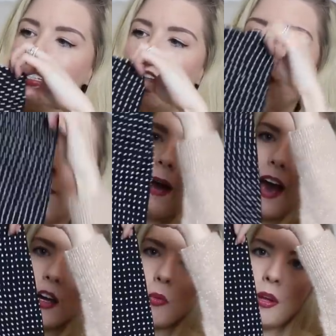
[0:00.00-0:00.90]
down the
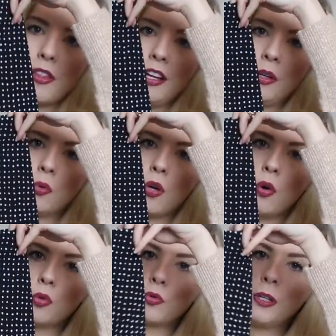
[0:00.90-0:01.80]
back with a little
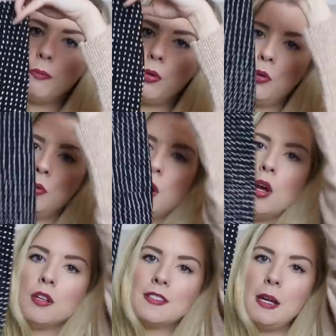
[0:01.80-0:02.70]
gold ring pull
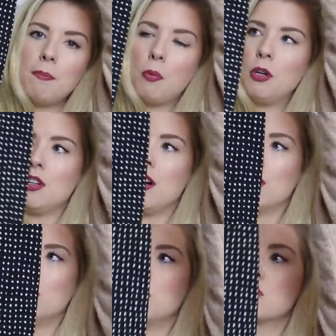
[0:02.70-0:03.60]
zip, which I
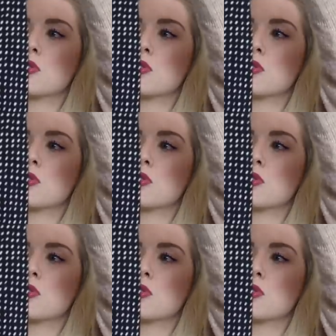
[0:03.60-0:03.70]
thought was